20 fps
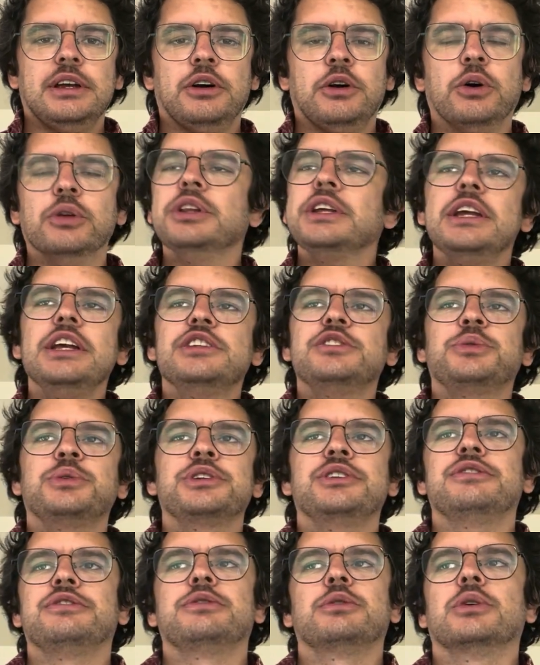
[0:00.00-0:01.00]
Only
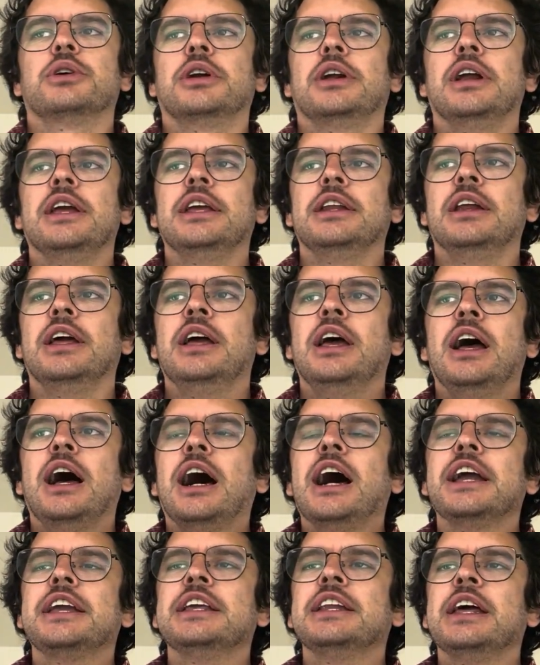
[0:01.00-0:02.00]
A24, and
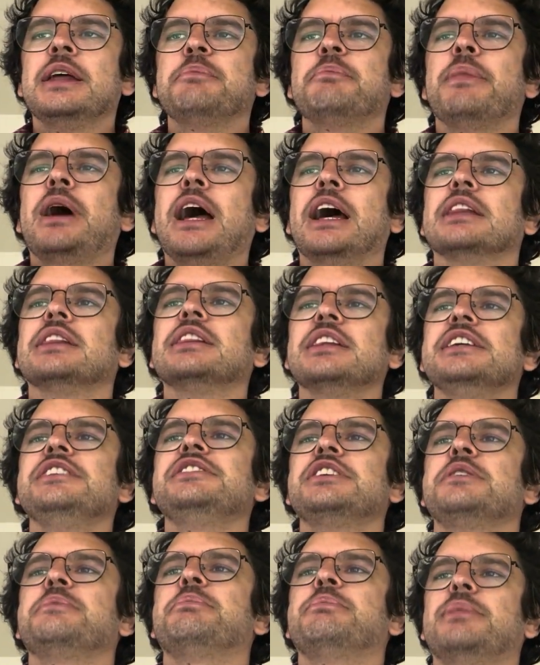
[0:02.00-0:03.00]
I can at least
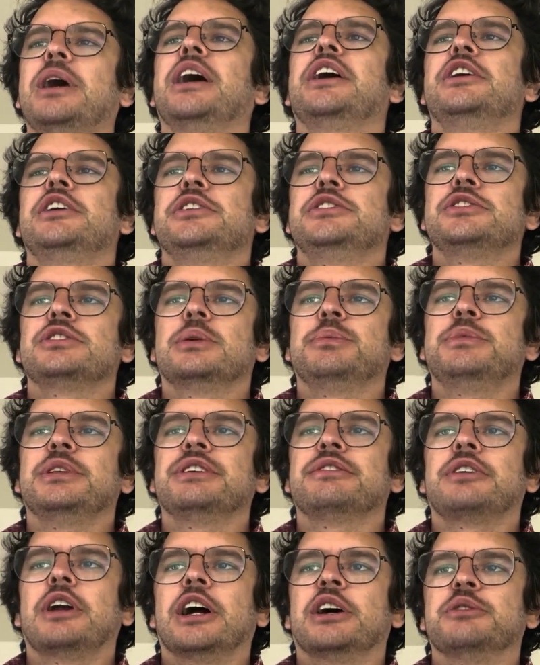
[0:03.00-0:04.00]
admire something
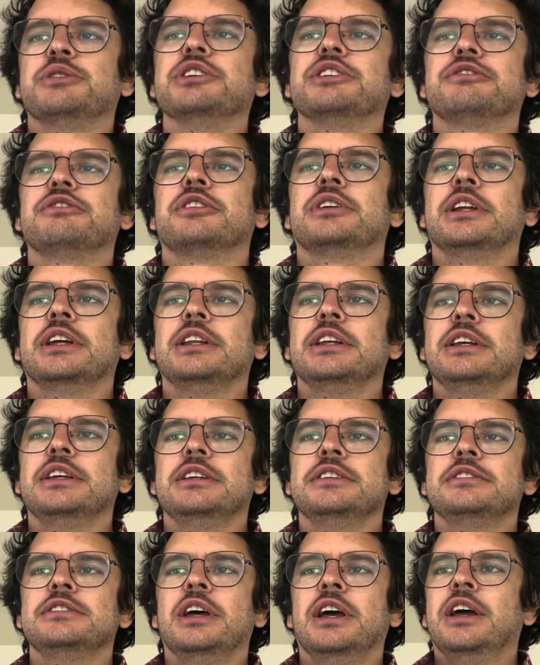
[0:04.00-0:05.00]
for how different it
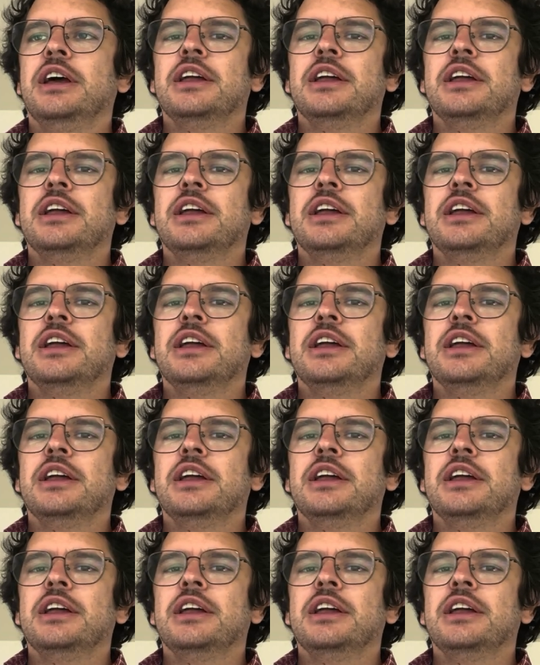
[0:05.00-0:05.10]
is.